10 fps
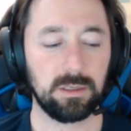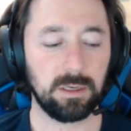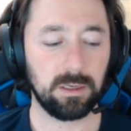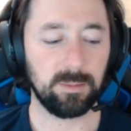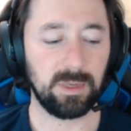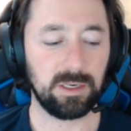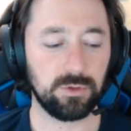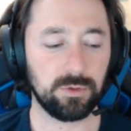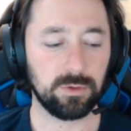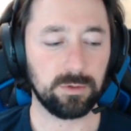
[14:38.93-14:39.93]
and
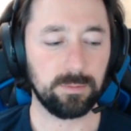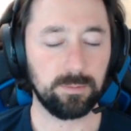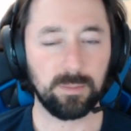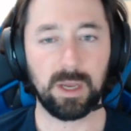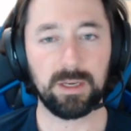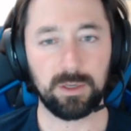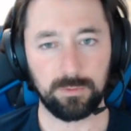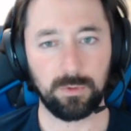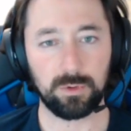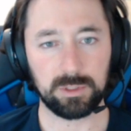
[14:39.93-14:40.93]
your mind and your
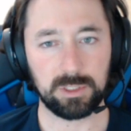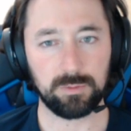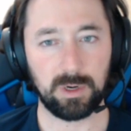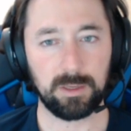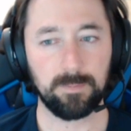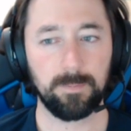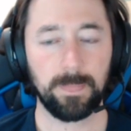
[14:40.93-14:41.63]
focus is ready.